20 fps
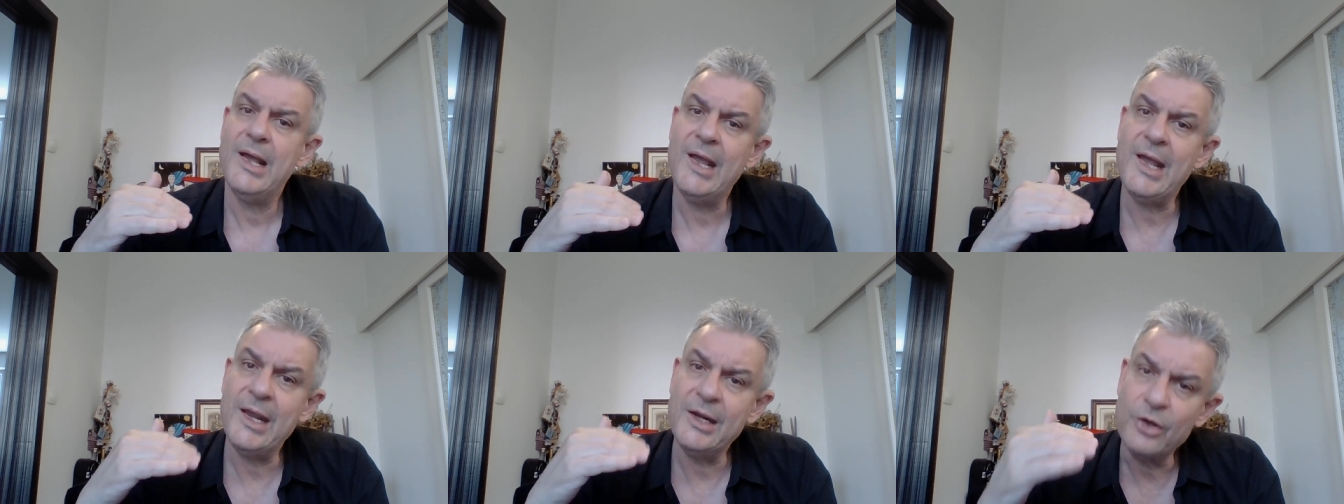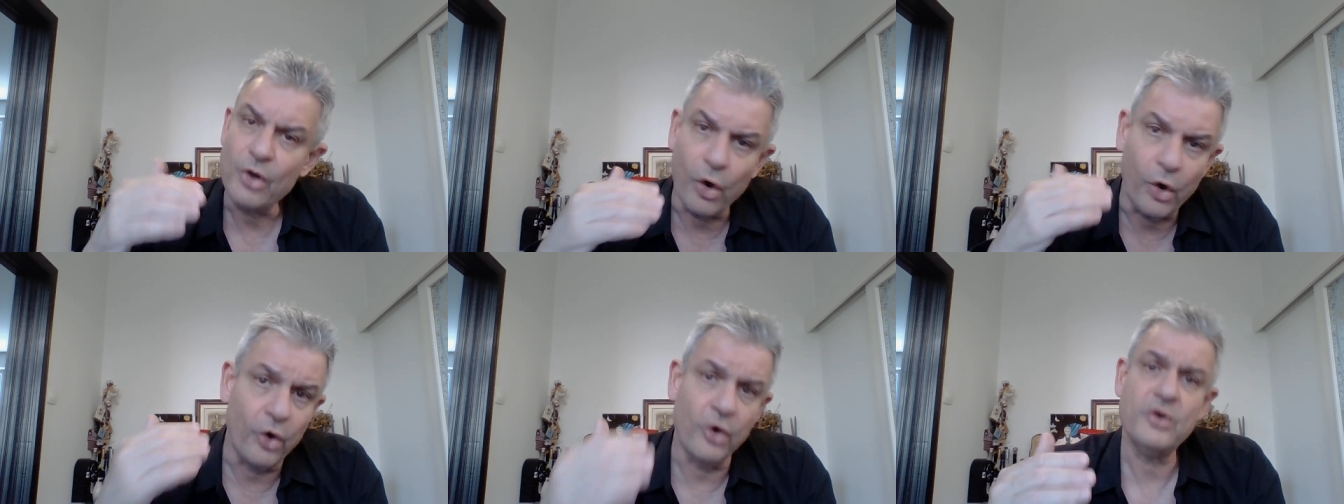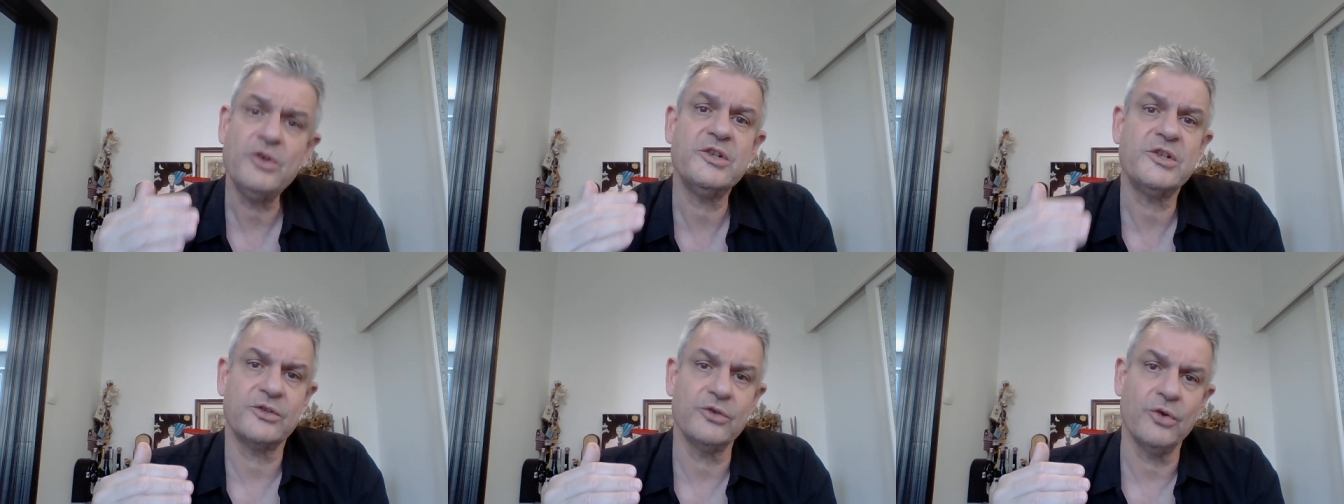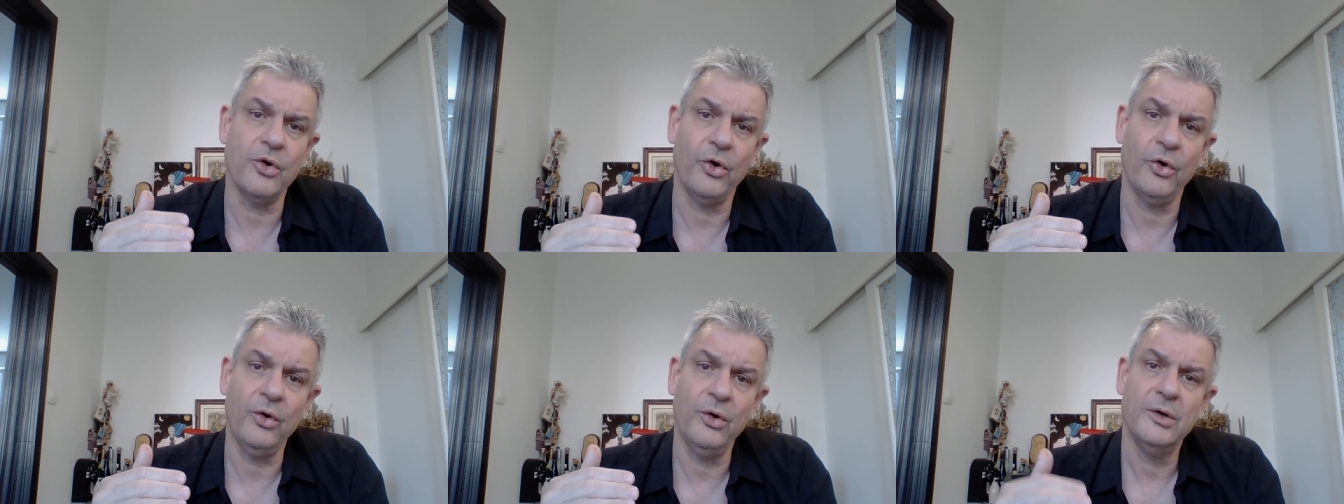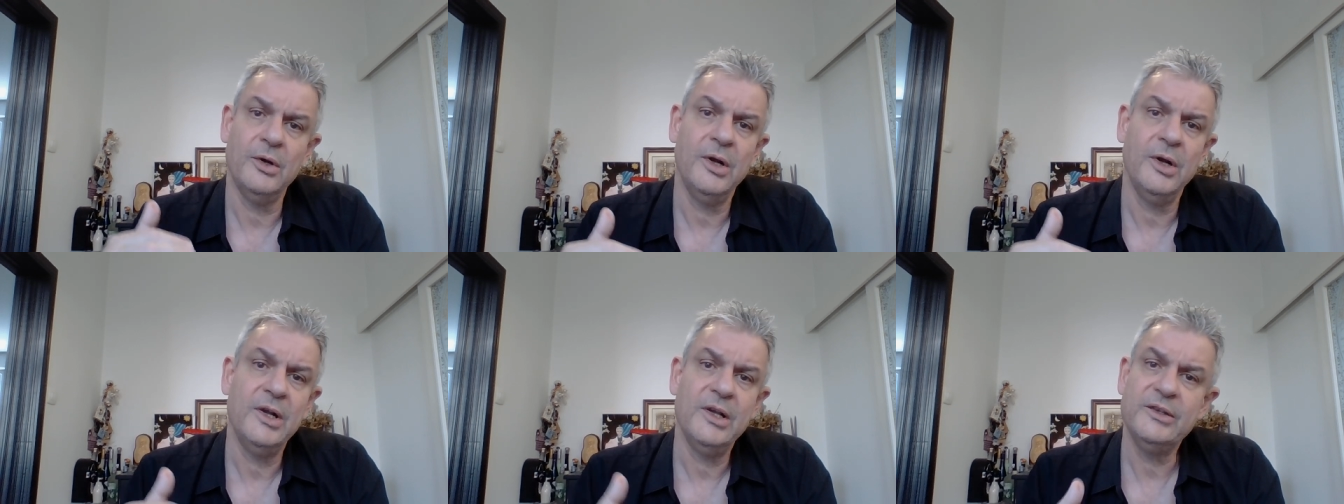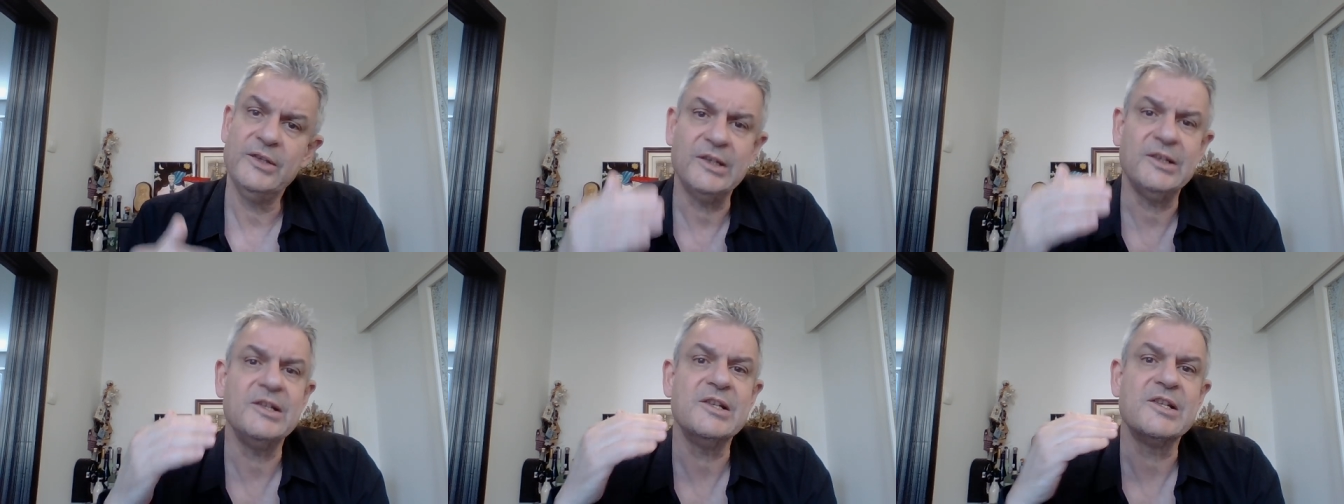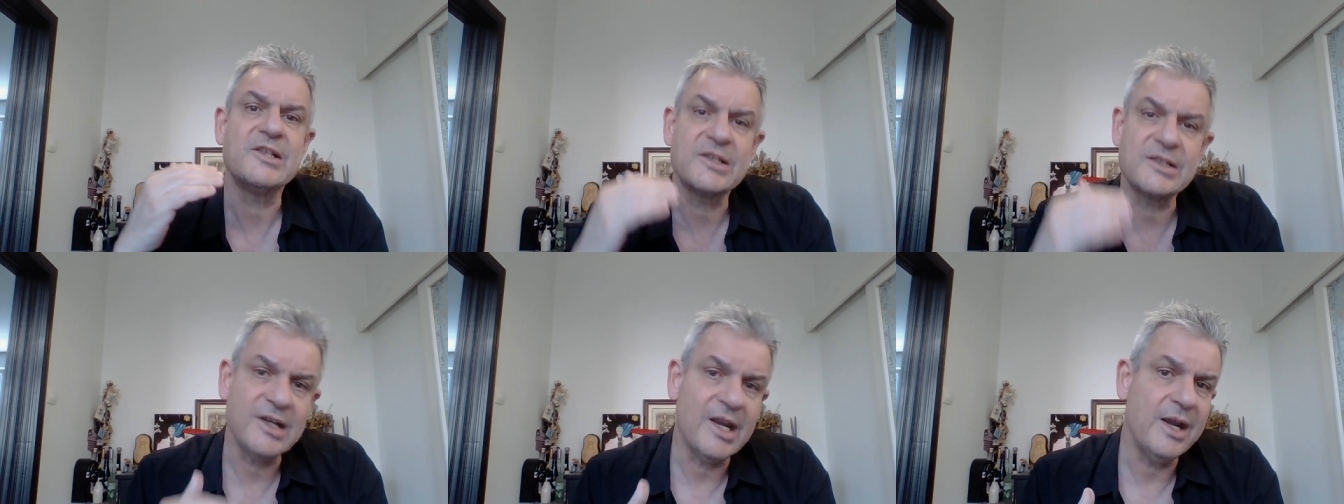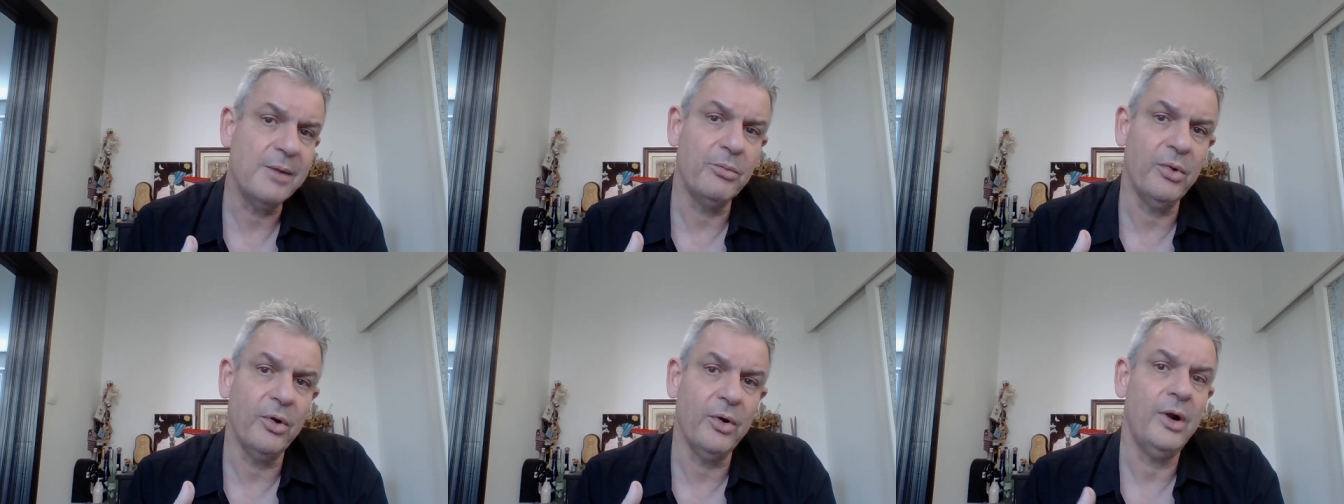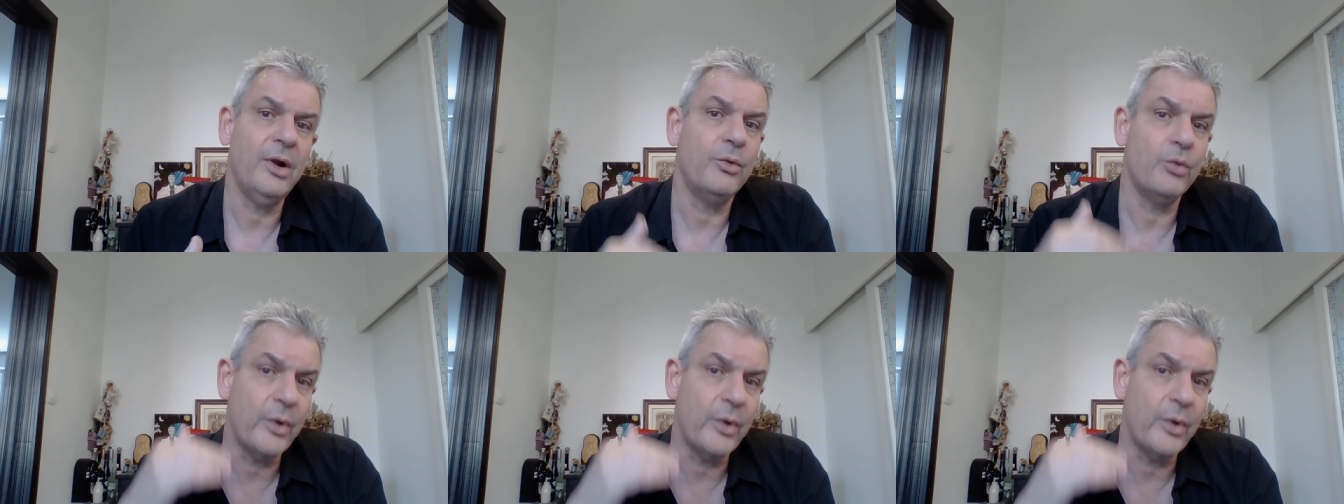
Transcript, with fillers: and also that is stable